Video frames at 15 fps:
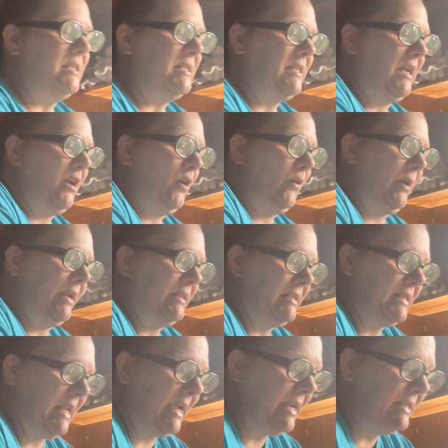so it
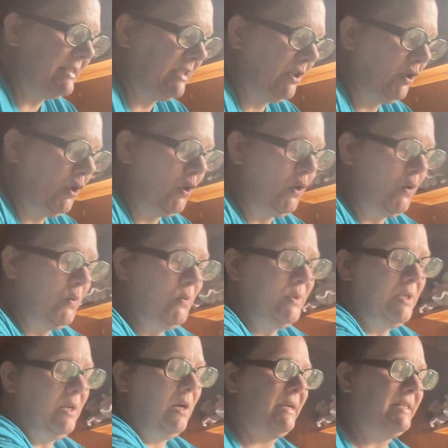says to
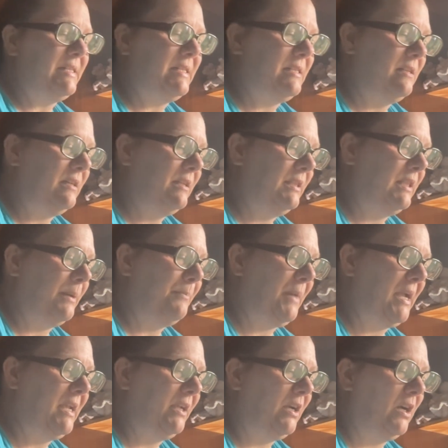use, the
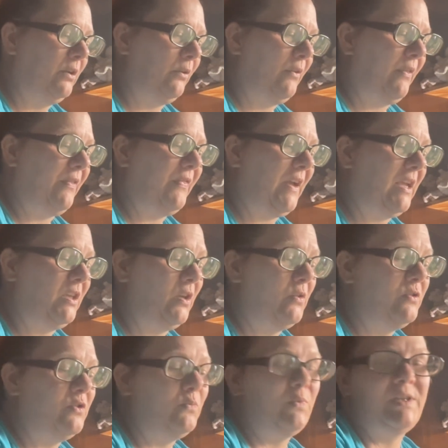main color that they
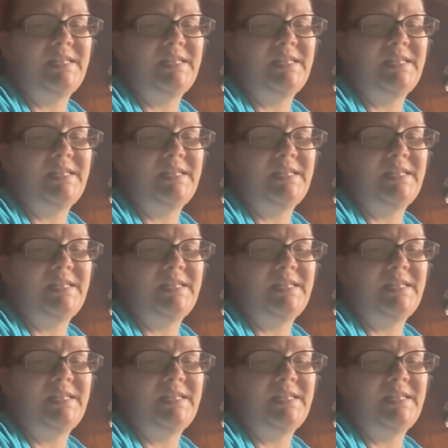used was